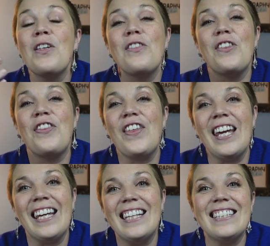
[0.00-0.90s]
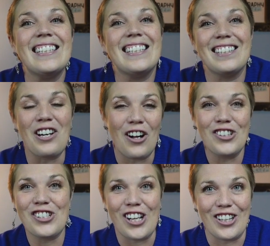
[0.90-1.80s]
The thing is it's
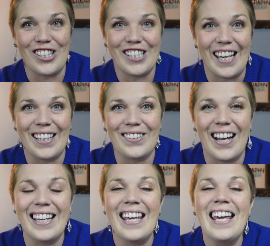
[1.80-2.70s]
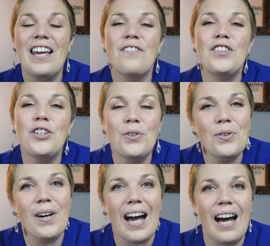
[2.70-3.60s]
called shutter shake, right? If
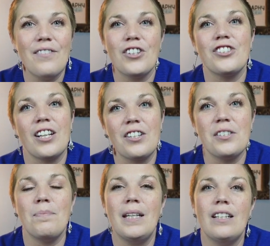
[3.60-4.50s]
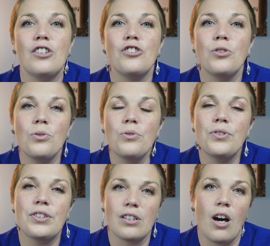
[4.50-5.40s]
you have your shutter speed too
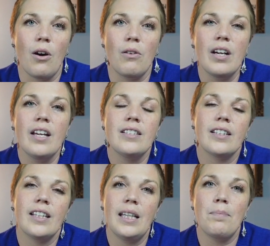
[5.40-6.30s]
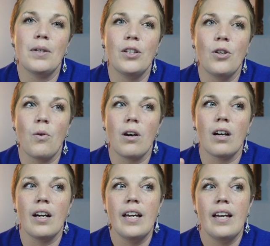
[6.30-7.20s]
slow to keep
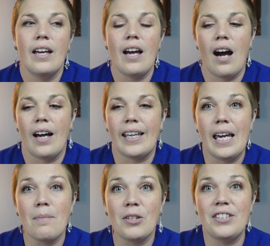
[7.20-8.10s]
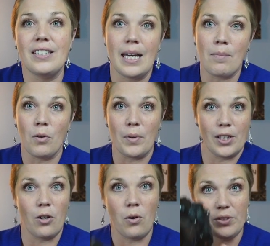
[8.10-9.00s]
your camera stable when
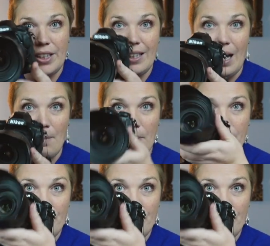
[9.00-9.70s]
you're holding it up,